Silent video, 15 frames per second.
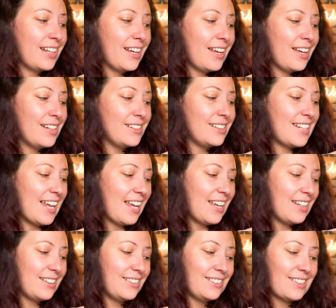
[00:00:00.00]
10,
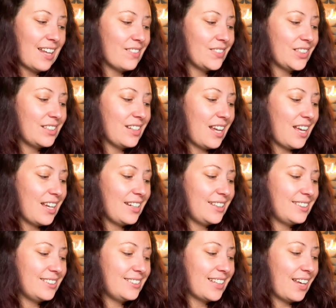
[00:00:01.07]
10, 7,
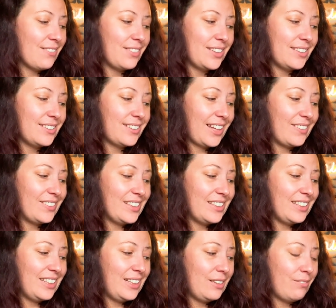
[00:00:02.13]
9, 7,
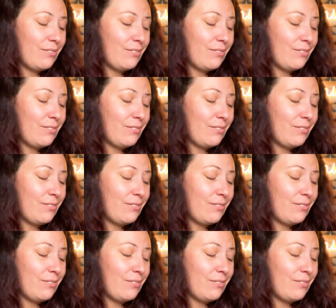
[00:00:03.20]
17,